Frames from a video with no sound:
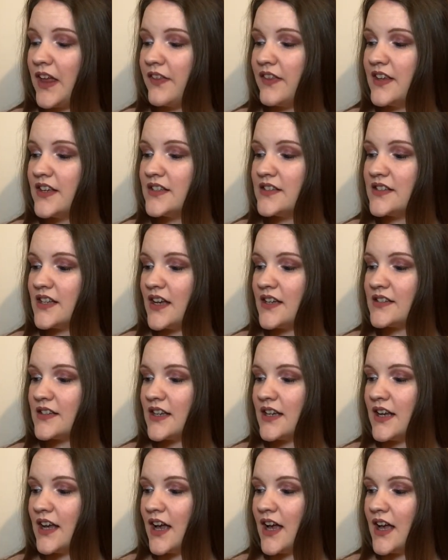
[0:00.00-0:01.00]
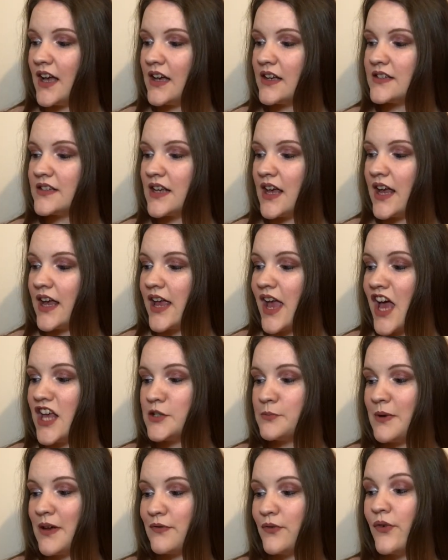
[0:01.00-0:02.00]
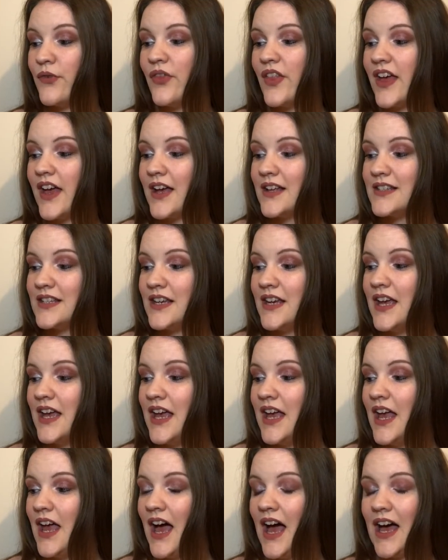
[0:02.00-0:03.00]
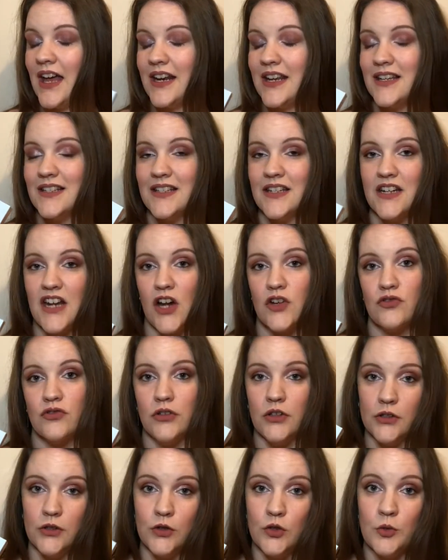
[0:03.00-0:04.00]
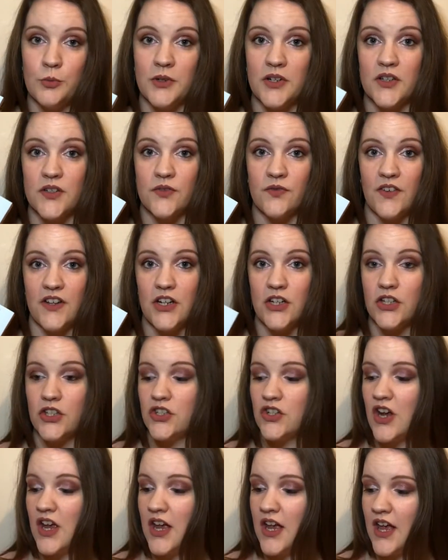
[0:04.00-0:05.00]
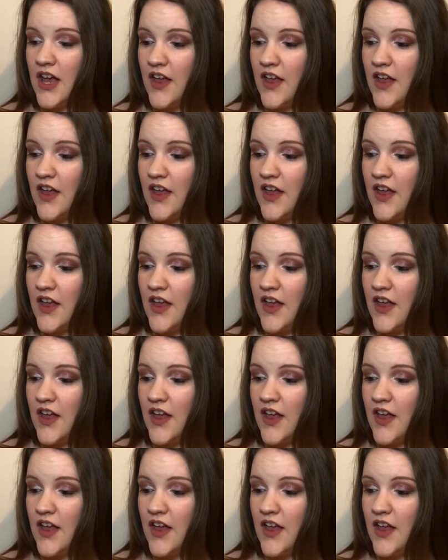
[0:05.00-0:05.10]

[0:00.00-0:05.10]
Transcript: And this says it has a SPF of 30 and it is a natural and luminous finish.